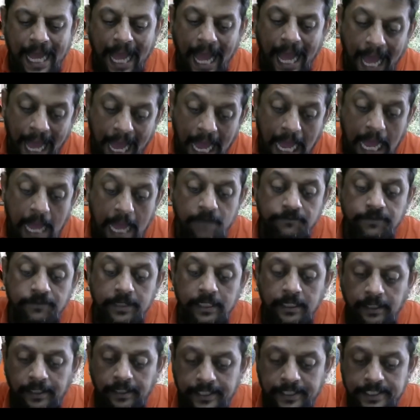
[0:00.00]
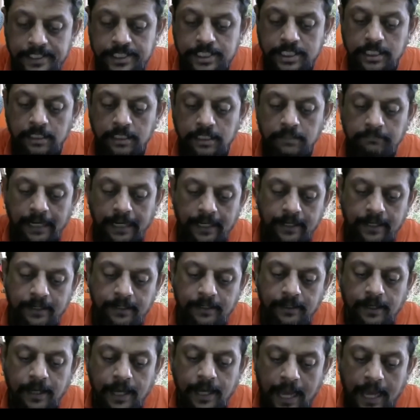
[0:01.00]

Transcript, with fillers: having determined